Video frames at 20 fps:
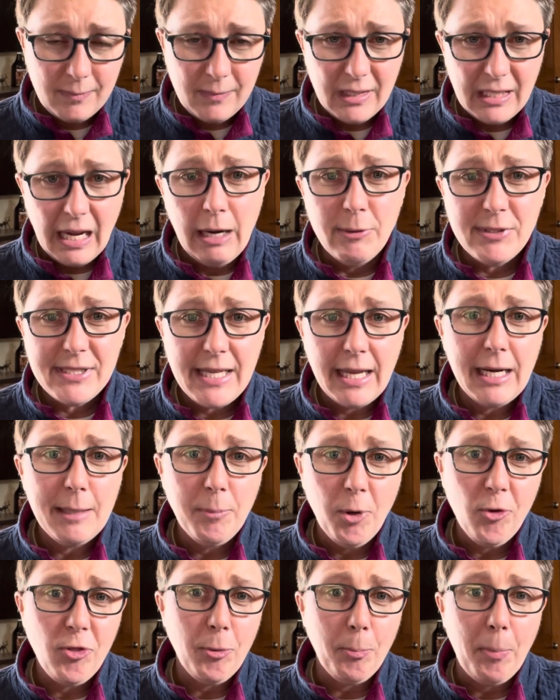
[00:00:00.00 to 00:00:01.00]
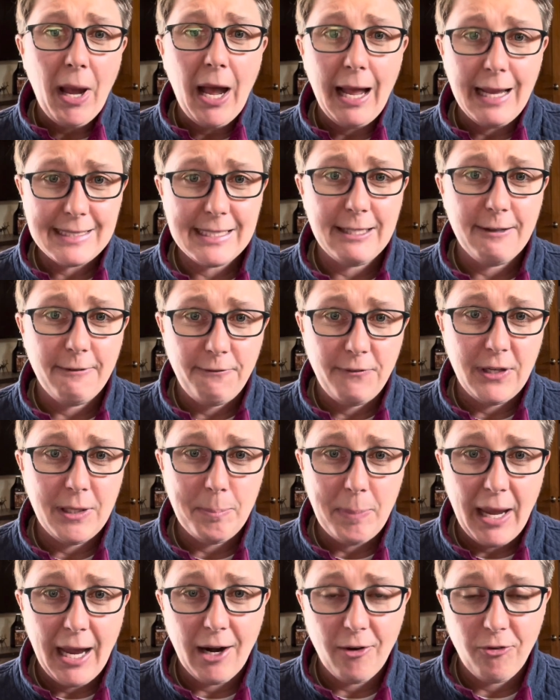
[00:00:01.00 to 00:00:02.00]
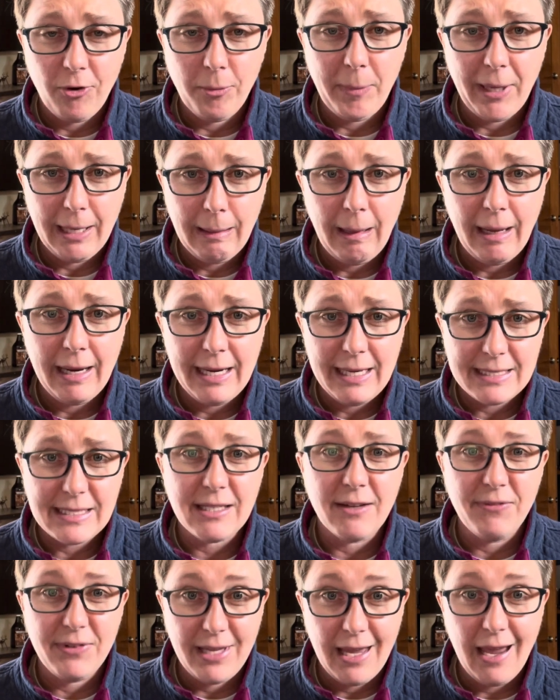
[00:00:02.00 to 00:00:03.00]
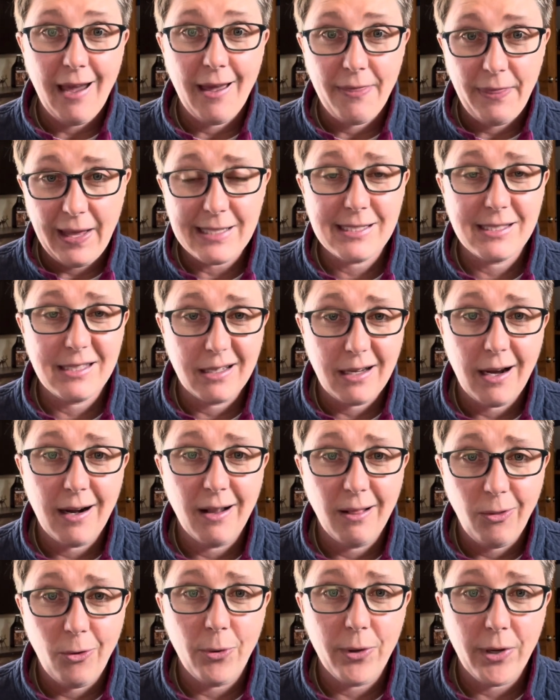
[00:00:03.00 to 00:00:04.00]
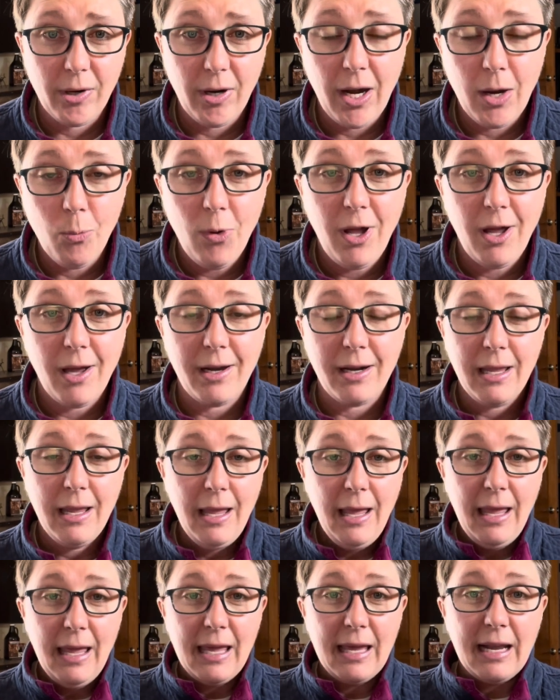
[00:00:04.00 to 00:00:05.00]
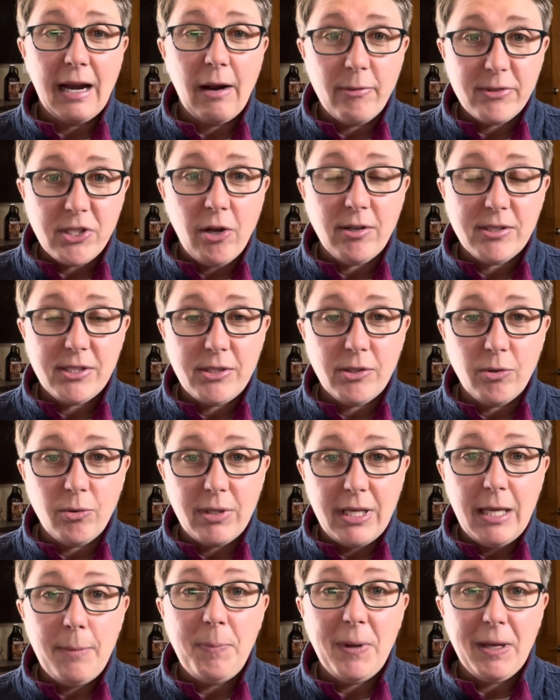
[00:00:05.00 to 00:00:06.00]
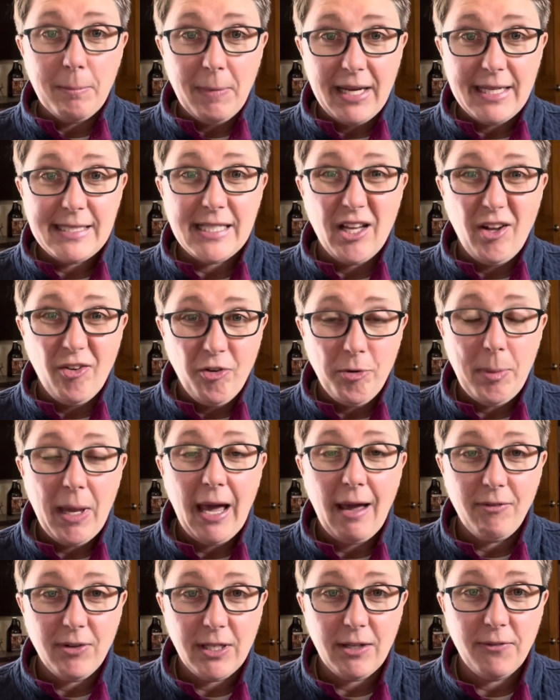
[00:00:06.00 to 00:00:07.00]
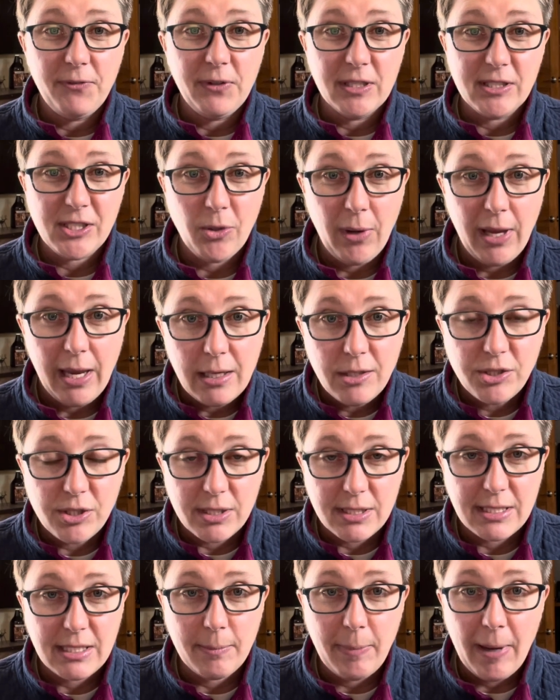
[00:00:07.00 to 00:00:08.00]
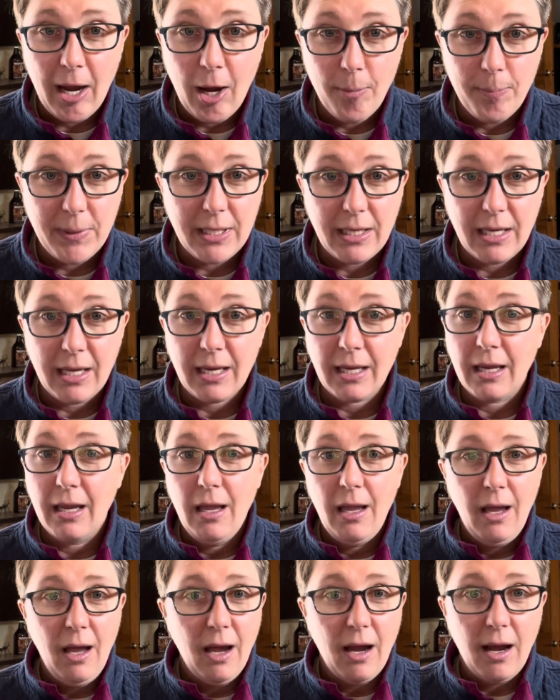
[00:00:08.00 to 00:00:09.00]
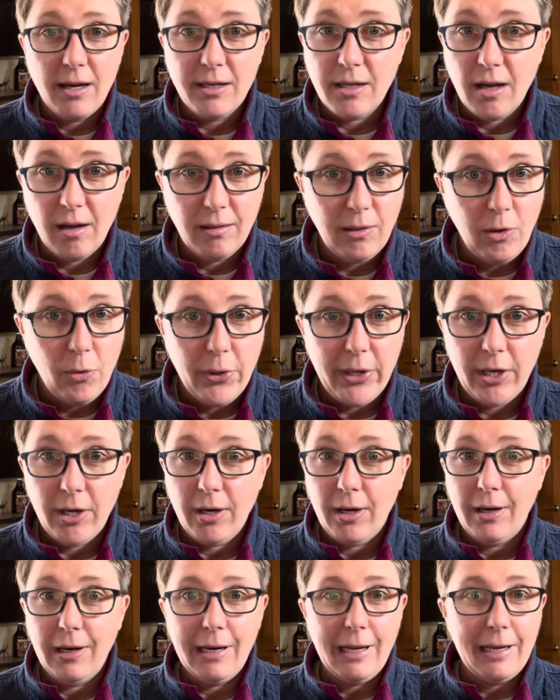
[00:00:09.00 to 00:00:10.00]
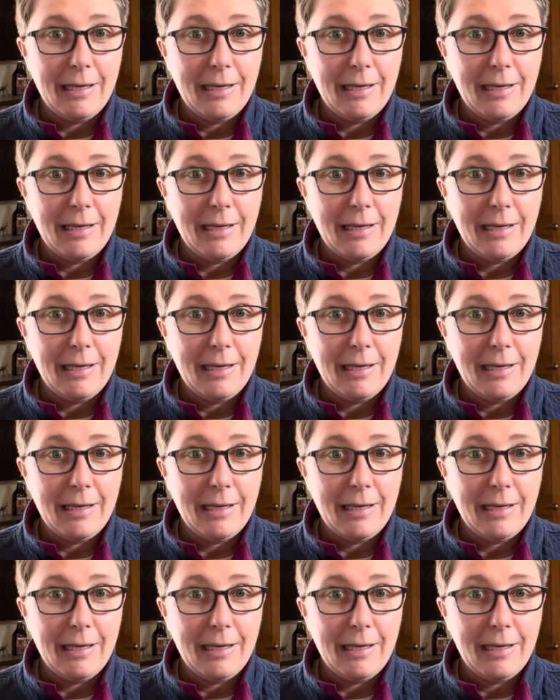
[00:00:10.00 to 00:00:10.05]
I was getting both the positive feedback from my clients of, yeah, that's the kind of lawyer I want. And I was also keeping myself from having to feel so anxious about being a young lawyer,